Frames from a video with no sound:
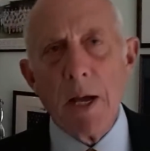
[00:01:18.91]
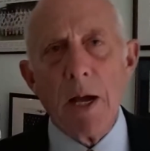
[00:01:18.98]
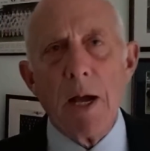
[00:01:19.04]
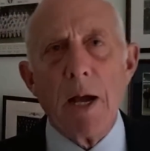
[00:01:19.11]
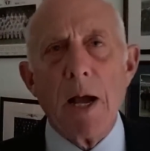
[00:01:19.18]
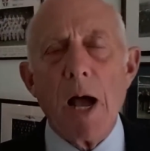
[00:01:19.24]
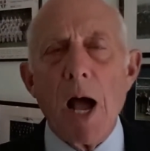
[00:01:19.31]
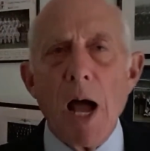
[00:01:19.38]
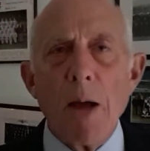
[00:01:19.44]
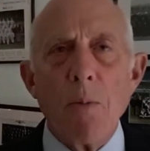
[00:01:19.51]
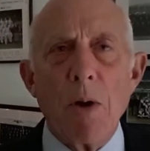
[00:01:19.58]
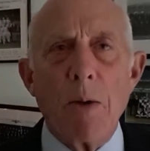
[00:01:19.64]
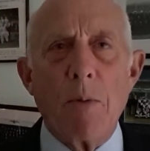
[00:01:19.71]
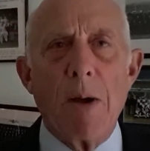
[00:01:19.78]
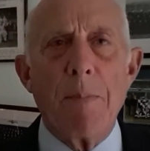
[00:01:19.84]
I
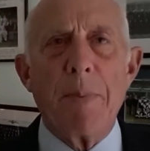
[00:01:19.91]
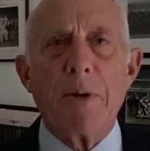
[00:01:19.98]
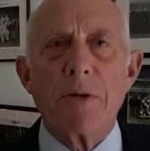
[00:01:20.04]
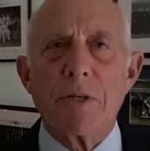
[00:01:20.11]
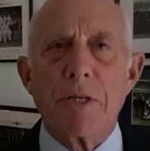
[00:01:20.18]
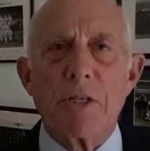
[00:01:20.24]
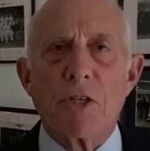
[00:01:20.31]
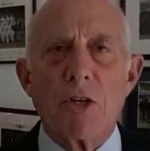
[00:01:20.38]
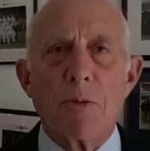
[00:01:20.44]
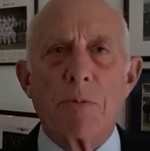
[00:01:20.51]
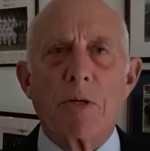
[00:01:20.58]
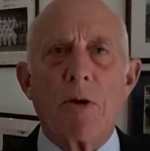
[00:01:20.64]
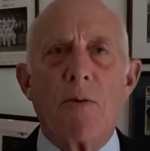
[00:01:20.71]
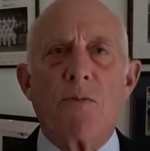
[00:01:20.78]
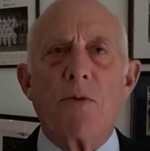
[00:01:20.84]
wear one because it stops
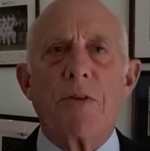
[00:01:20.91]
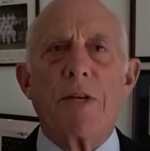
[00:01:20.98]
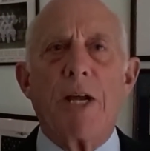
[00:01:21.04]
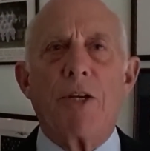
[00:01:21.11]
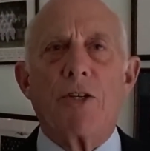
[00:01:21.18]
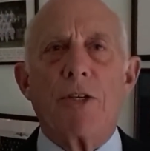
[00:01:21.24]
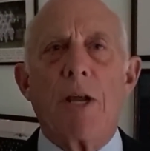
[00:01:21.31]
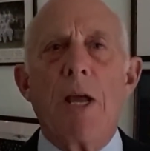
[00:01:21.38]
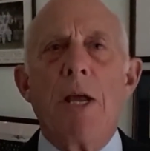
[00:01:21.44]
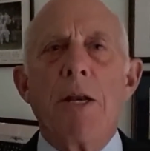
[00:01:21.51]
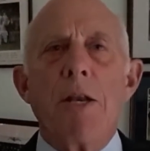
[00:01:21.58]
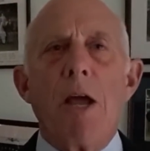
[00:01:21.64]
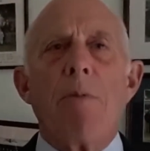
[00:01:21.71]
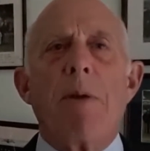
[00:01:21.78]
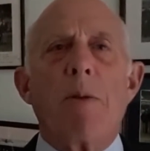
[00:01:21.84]
confrontation.
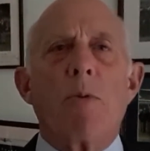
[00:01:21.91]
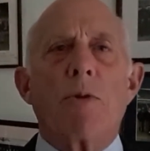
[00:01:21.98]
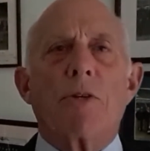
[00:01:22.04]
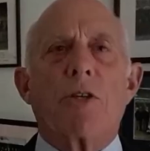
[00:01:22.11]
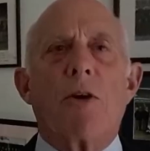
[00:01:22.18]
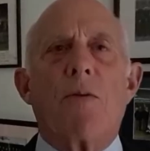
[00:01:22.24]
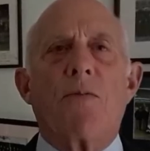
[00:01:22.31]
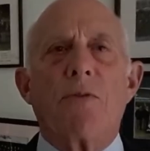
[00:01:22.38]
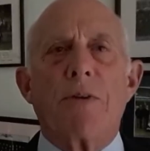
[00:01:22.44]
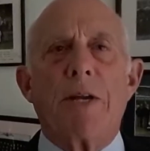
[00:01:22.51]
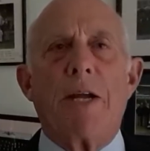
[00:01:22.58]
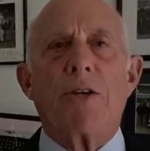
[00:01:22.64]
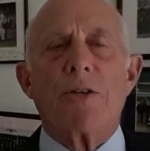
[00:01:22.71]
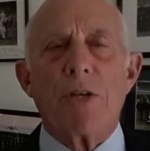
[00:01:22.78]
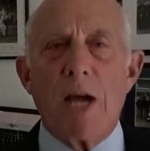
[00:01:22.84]
Nobody wants
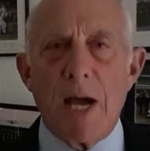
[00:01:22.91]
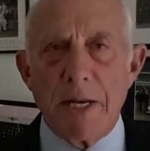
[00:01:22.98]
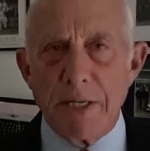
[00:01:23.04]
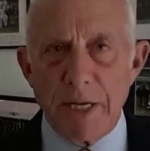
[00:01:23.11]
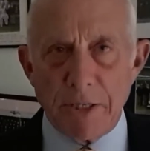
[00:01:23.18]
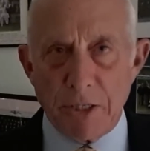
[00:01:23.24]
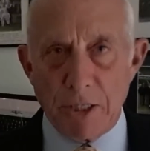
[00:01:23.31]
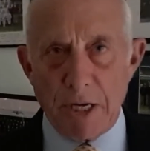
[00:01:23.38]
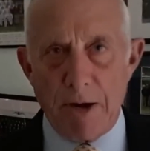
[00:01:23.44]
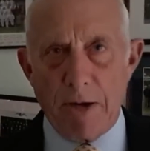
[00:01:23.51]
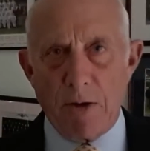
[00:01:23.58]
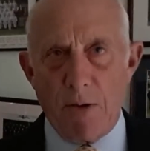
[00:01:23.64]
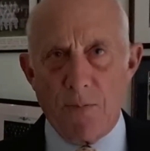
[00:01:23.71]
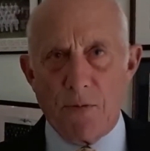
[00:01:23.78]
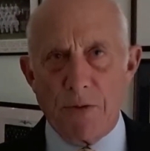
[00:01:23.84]
confrontation, unnecessary
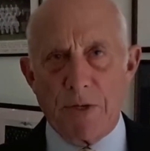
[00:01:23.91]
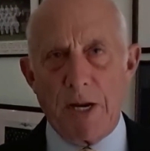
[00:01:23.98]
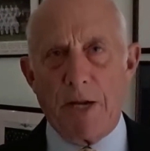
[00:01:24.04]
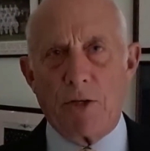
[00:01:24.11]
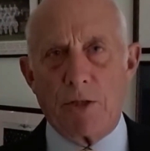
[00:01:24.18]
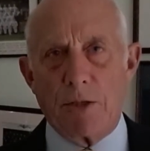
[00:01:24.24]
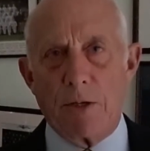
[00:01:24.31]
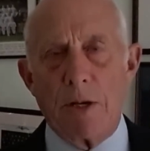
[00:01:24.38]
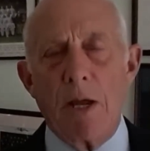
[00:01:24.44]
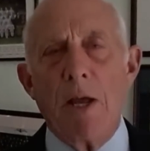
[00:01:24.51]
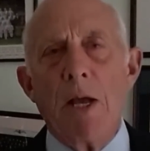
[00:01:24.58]
confrontation.